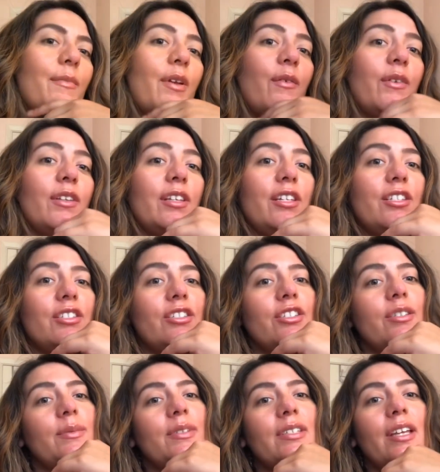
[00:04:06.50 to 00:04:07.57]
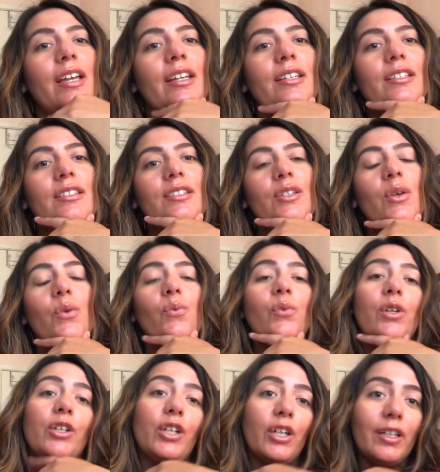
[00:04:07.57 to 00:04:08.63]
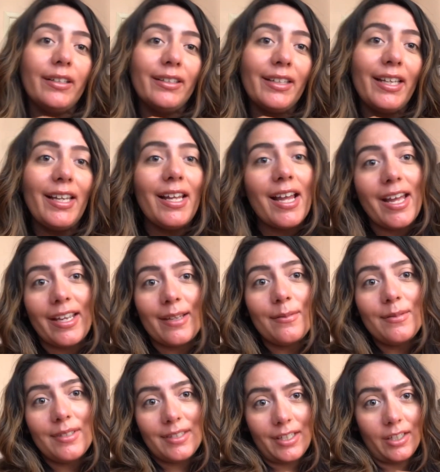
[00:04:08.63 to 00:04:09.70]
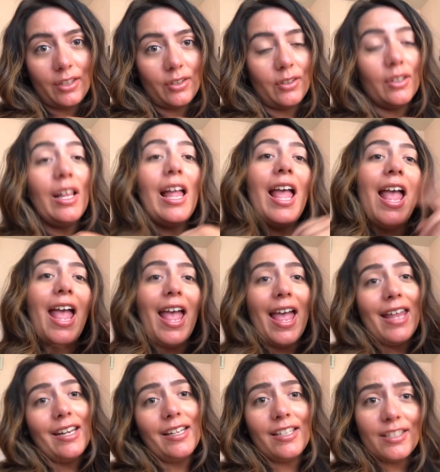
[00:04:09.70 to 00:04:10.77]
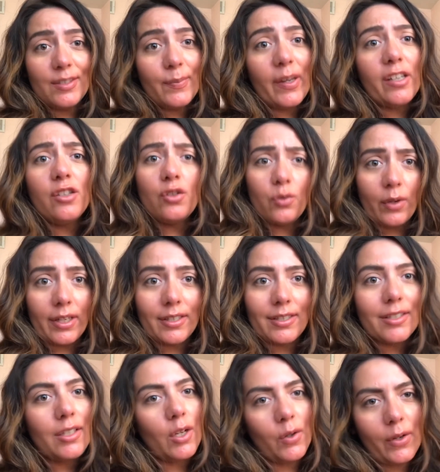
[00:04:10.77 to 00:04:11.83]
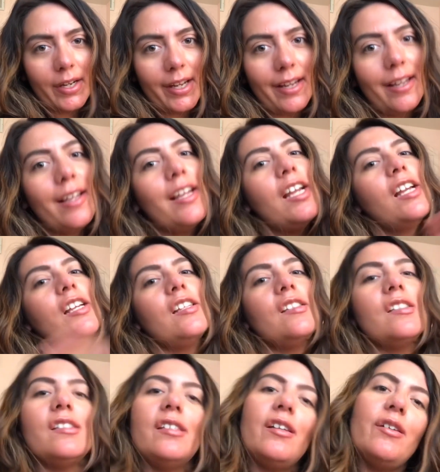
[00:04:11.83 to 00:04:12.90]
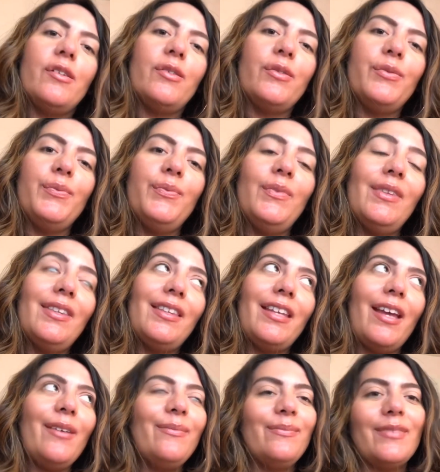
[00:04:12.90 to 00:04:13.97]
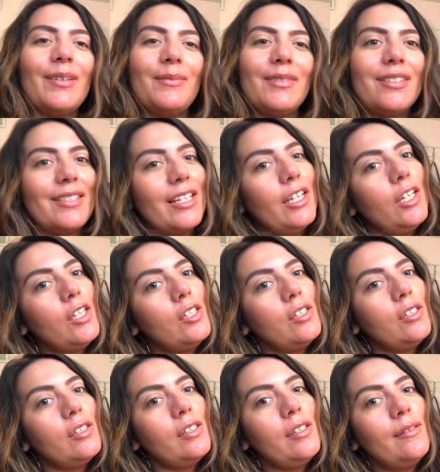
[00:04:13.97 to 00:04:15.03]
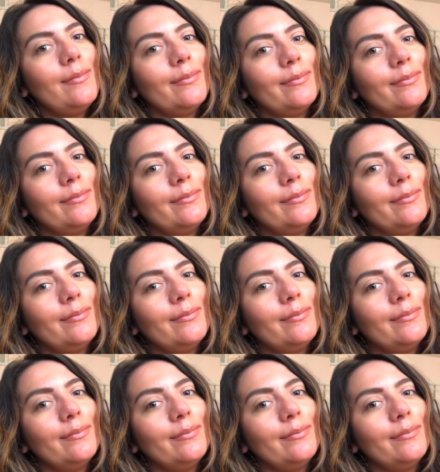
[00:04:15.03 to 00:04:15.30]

My relationship status. Well, currently I am single, and it is by choice, okay? So, yeah, I'm single.